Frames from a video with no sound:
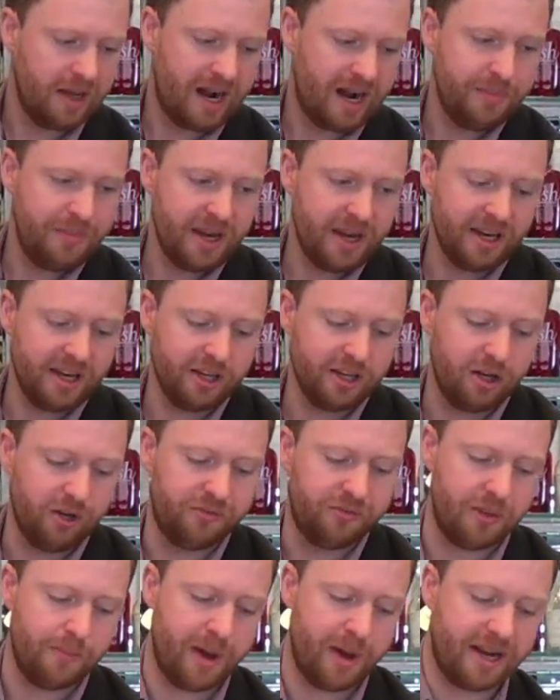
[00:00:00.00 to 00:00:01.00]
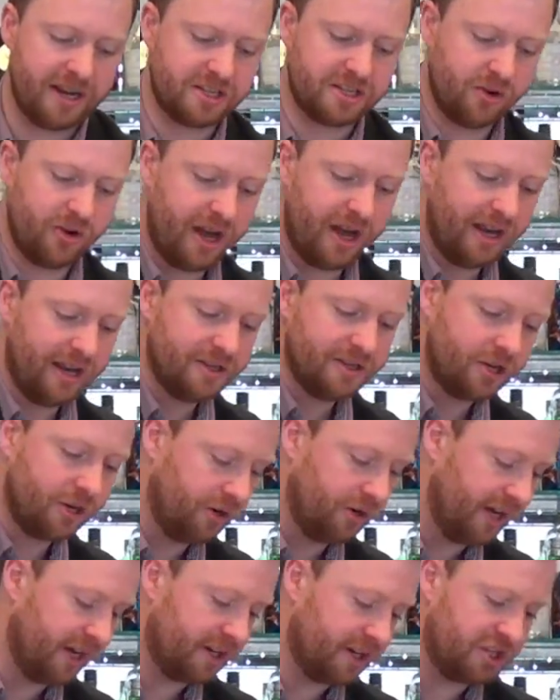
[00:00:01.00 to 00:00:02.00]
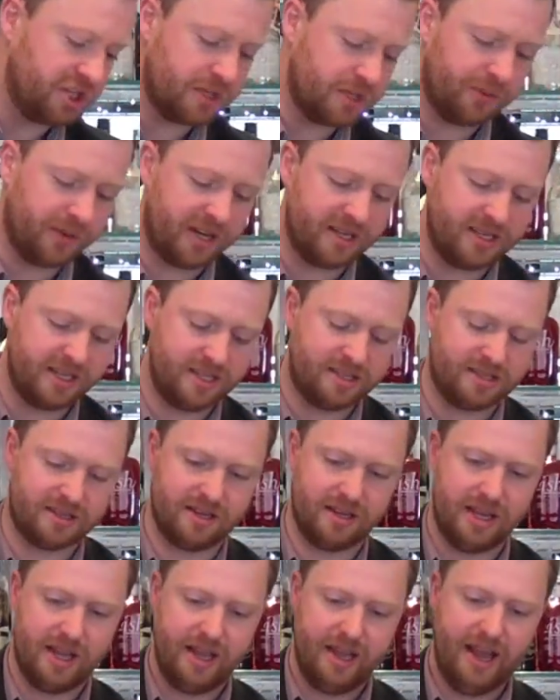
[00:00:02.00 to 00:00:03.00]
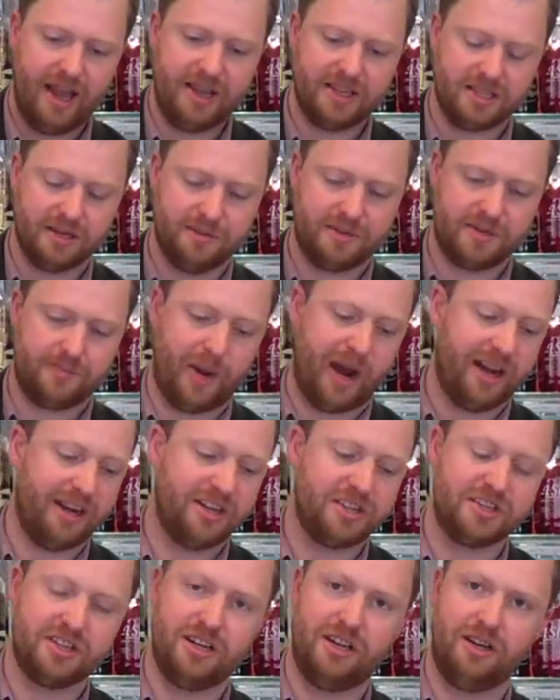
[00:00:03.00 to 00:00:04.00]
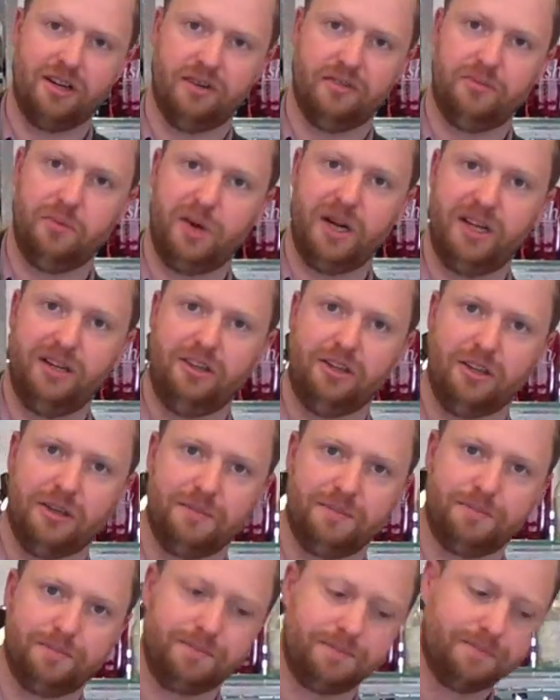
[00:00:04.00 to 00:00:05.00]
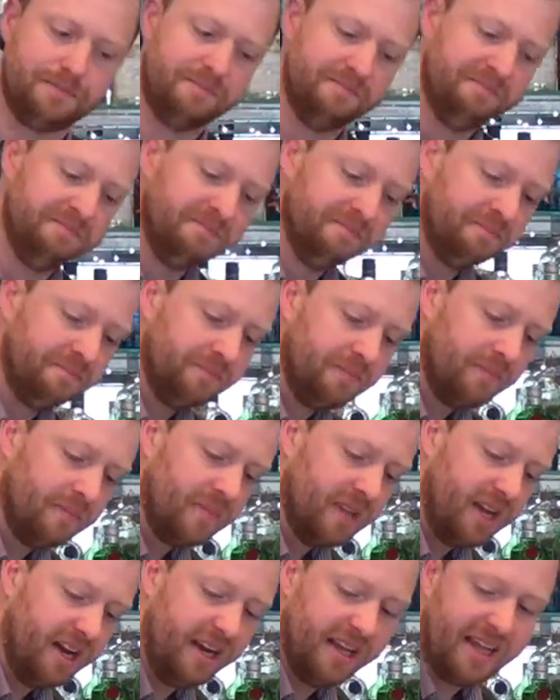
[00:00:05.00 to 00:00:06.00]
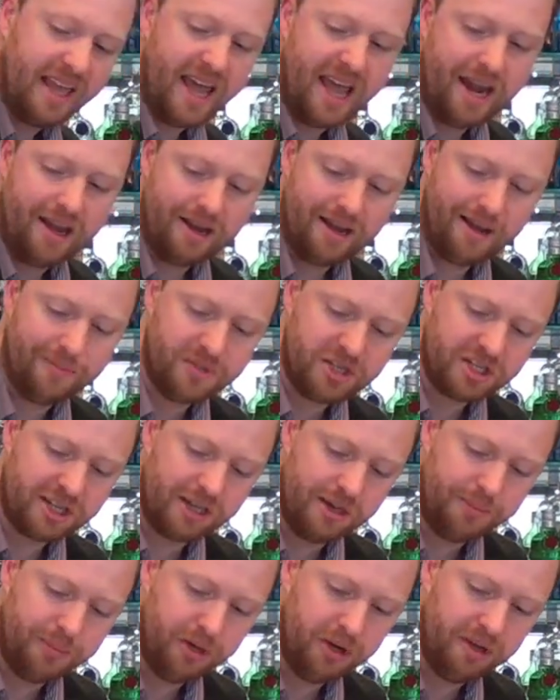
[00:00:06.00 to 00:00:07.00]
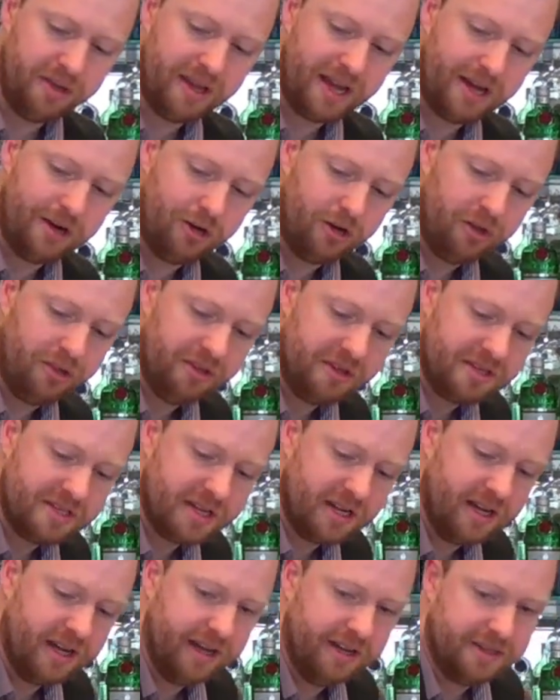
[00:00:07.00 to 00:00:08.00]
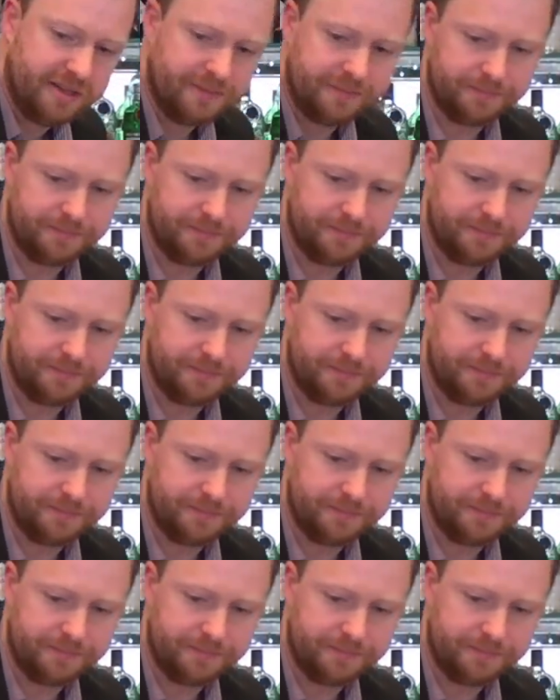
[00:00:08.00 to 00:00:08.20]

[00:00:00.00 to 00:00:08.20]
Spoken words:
I'm then going to go for the Mediterranean tonic just because it's a Spanish serve. Why not? And again, I'm just going to put that on the side.